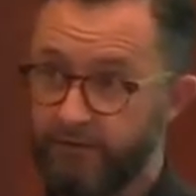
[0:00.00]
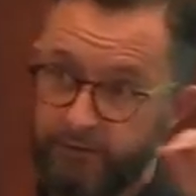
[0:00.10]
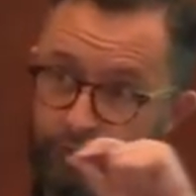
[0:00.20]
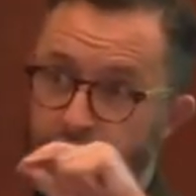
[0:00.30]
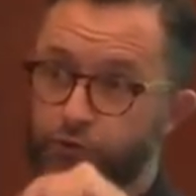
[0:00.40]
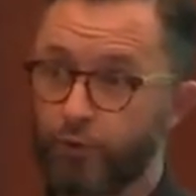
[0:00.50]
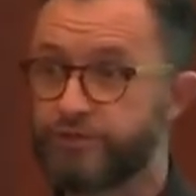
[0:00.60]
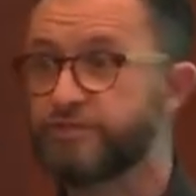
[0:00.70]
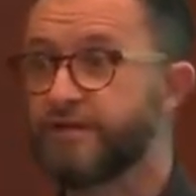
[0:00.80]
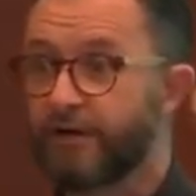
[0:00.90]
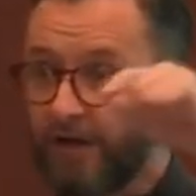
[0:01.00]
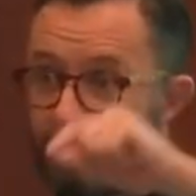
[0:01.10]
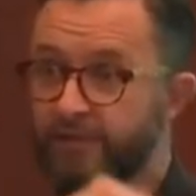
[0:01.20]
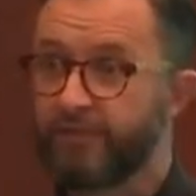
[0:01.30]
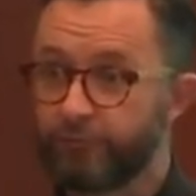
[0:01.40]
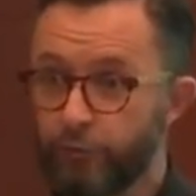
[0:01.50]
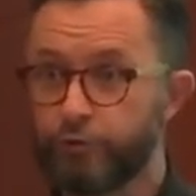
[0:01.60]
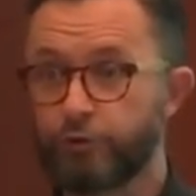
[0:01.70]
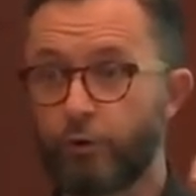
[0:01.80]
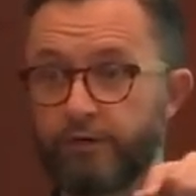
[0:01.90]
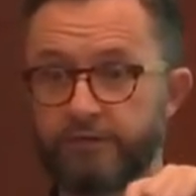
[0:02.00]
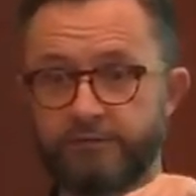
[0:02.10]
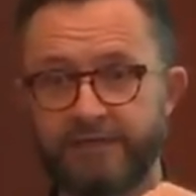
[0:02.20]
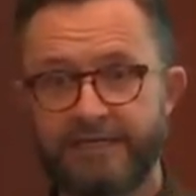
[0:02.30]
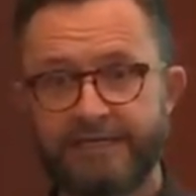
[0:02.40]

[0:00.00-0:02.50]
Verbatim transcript: the resources that are coming through Jordan